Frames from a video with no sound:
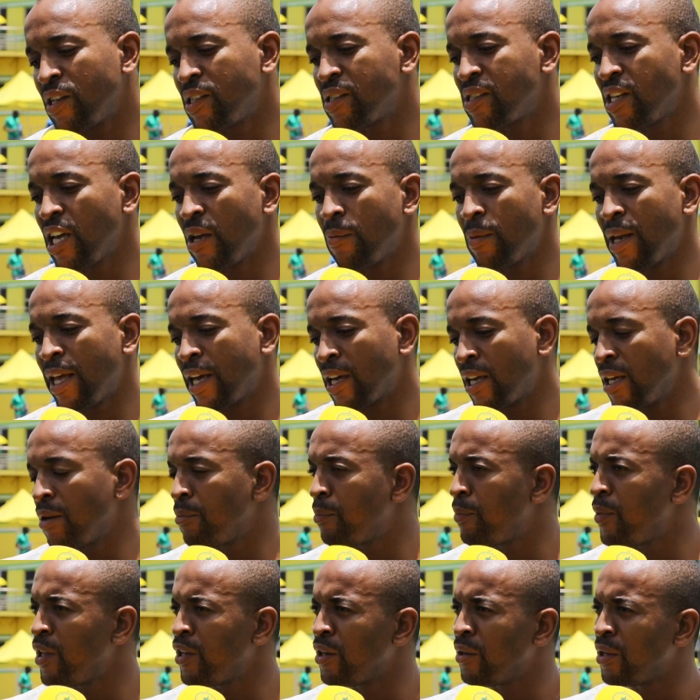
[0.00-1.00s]
the same, like
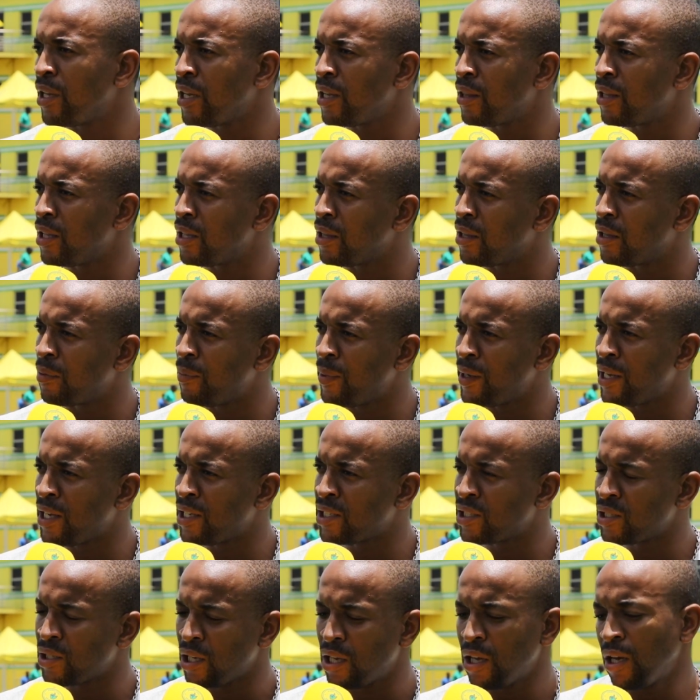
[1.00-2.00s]
in the
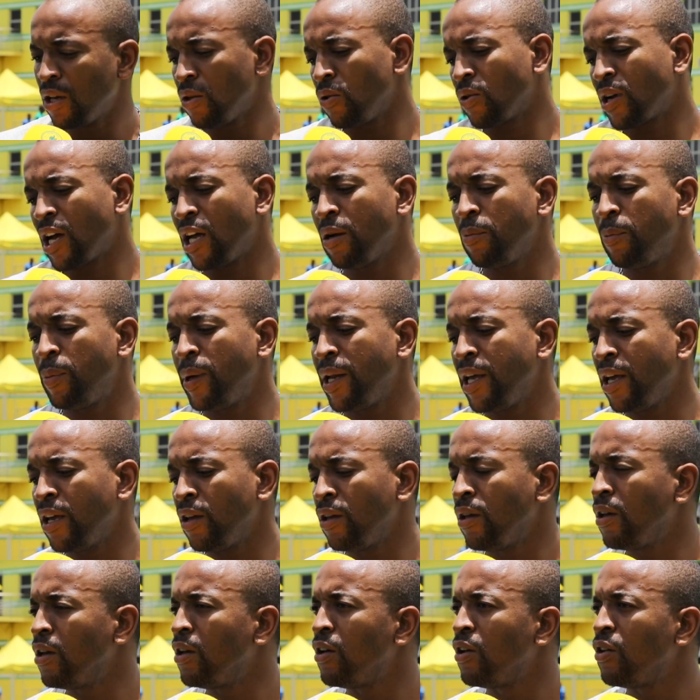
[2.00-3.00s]
players, you can't
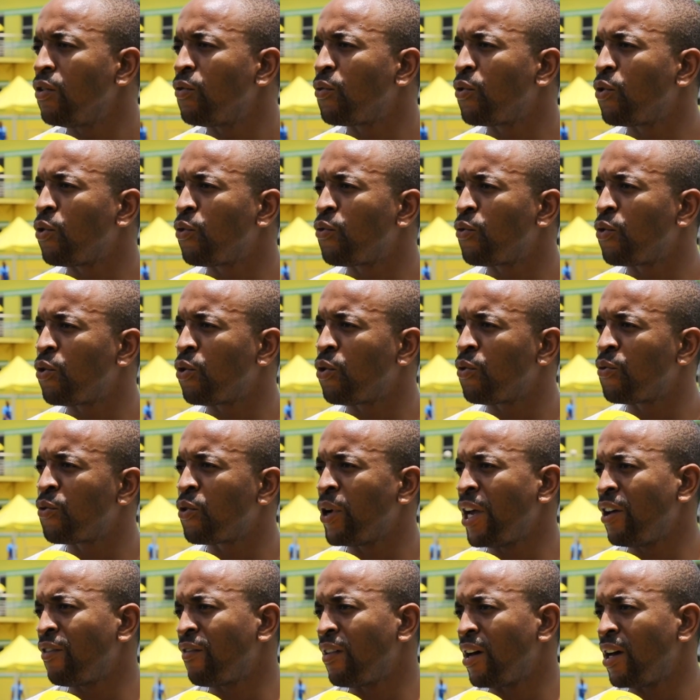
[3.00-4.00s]
play for
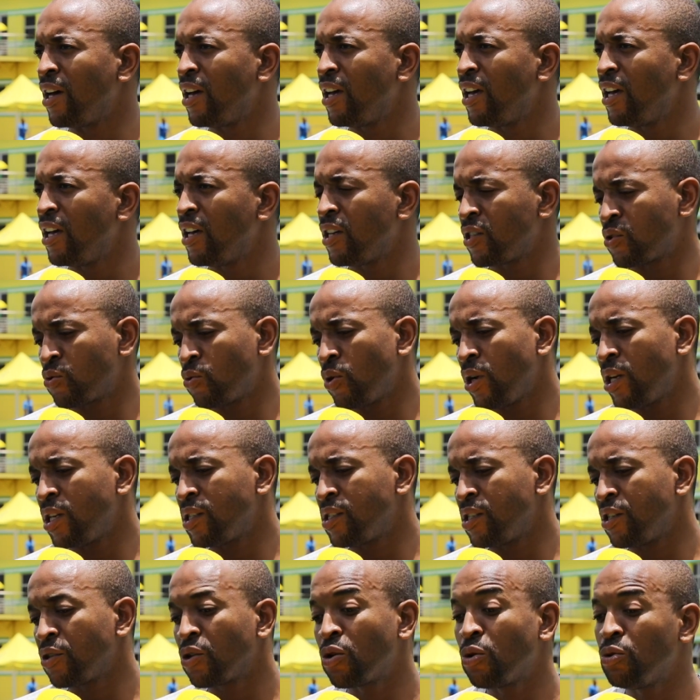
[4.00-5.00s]
forever. as well
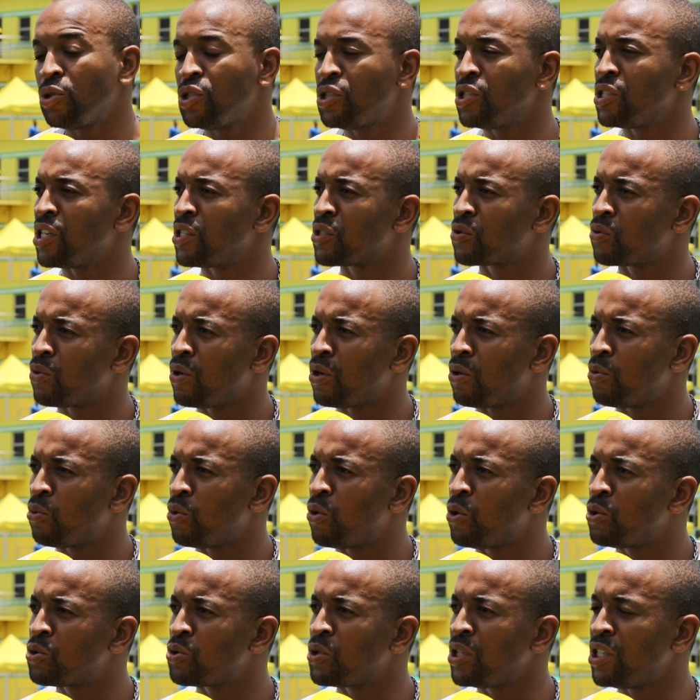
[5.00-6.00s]
as in coaching as well.
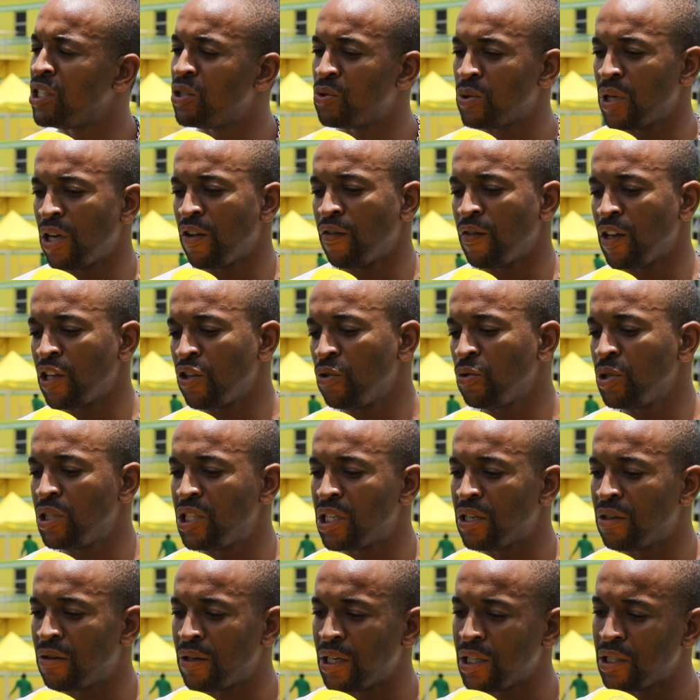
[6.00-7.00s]
We also need to have a new
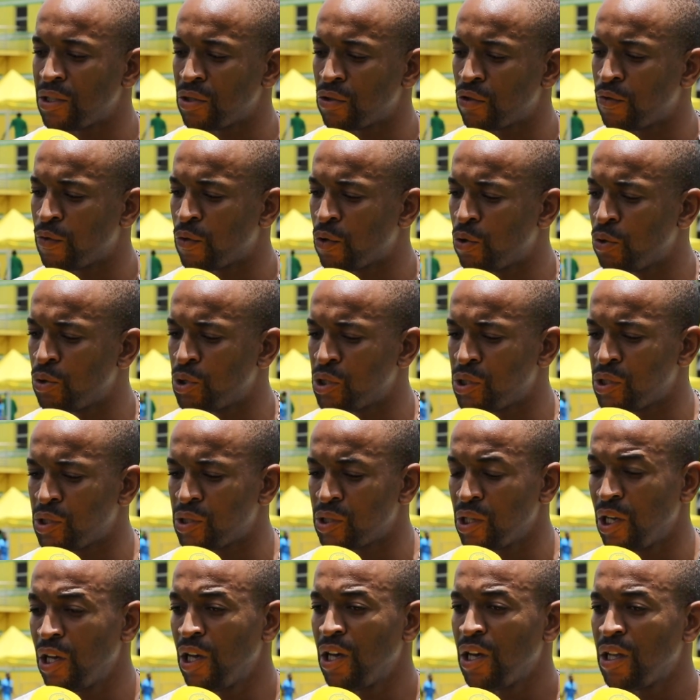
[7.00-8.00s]
generation of
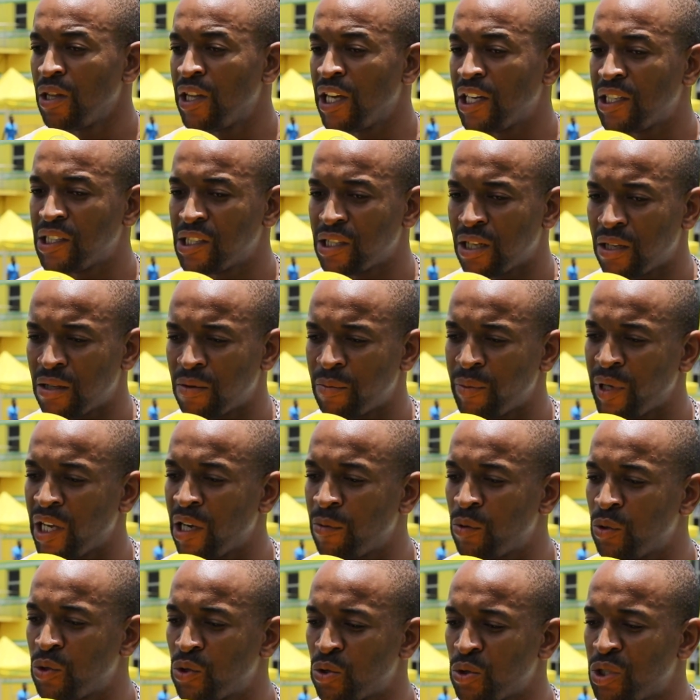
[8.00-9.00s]
coaches that shall
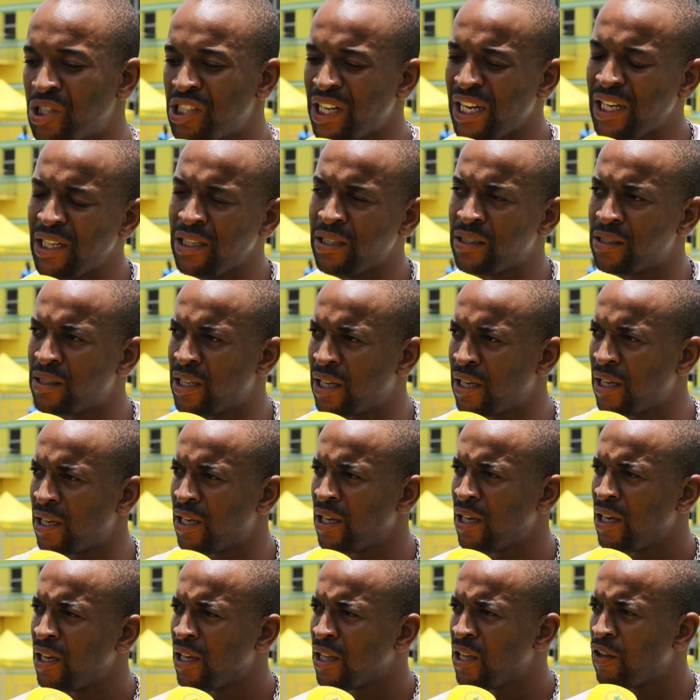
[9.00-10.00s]
be able to change the
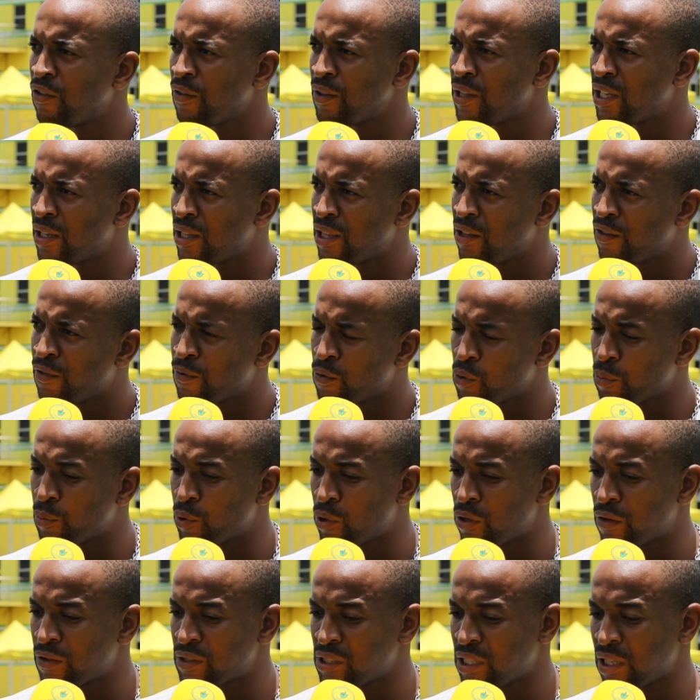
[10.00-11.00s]

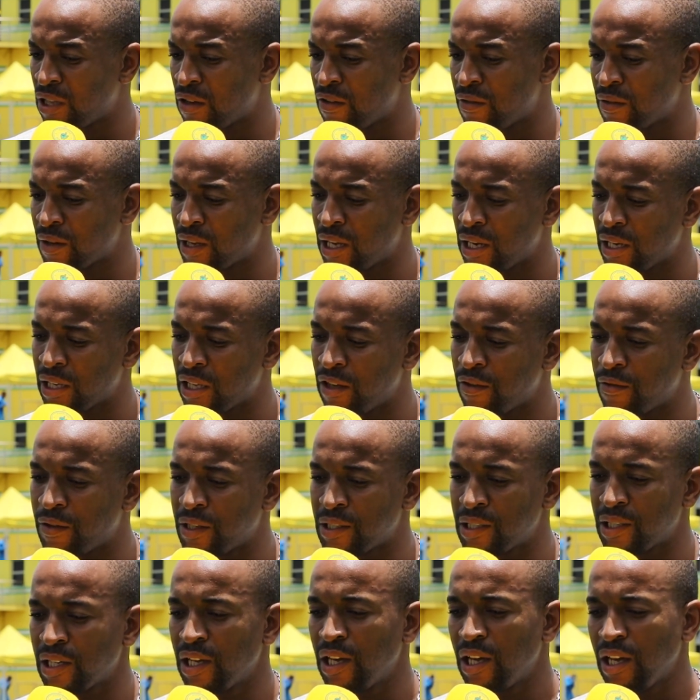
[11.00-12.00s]
football of South Africa and give
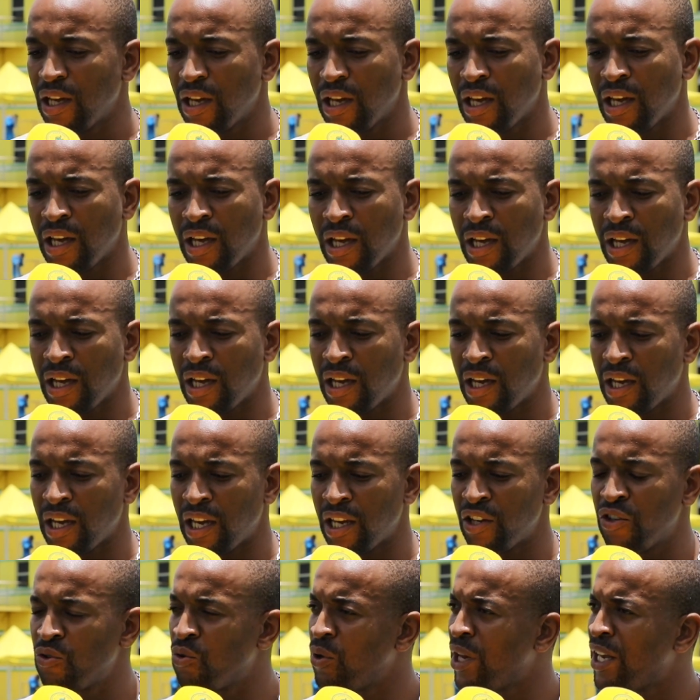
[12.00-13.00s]
us
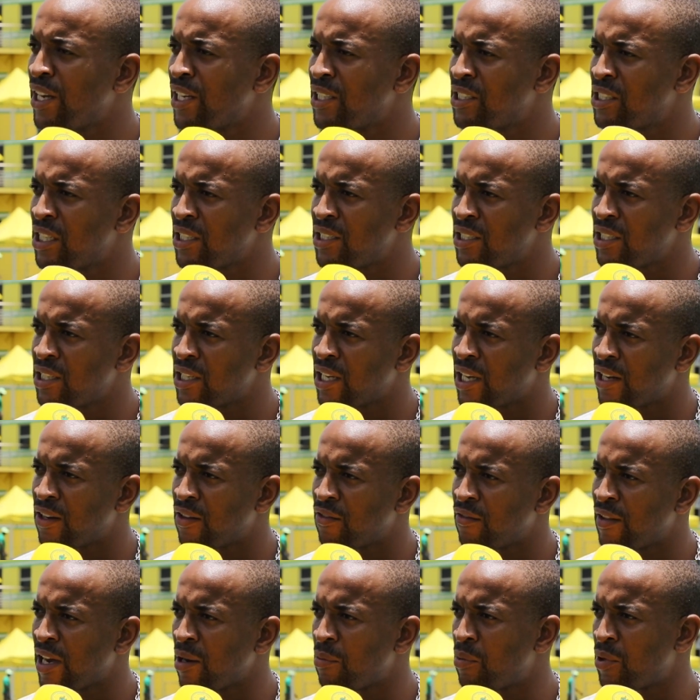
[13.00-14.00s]
a new energetic
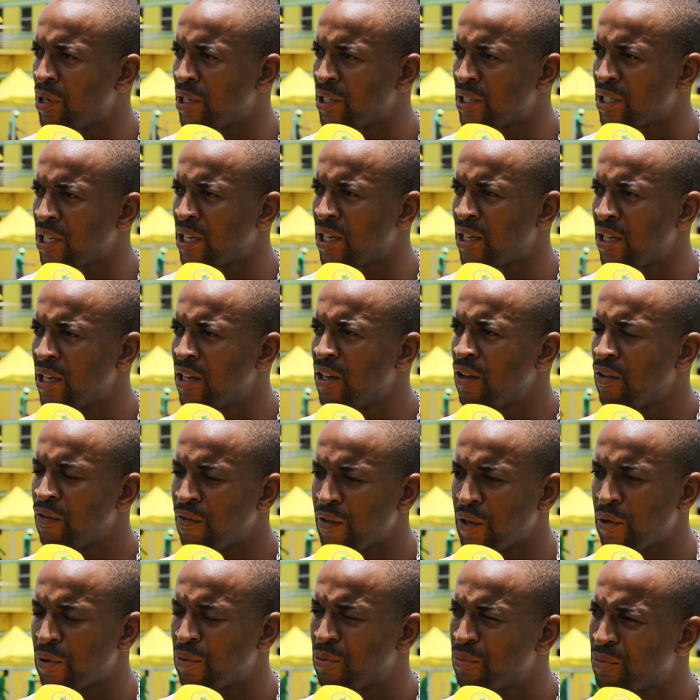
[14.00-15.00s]
and vibrant
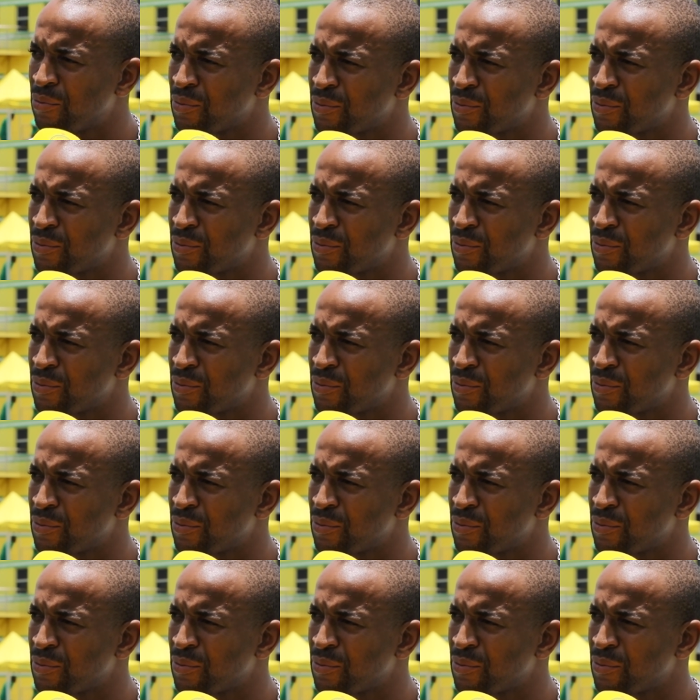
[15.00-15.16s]
feel.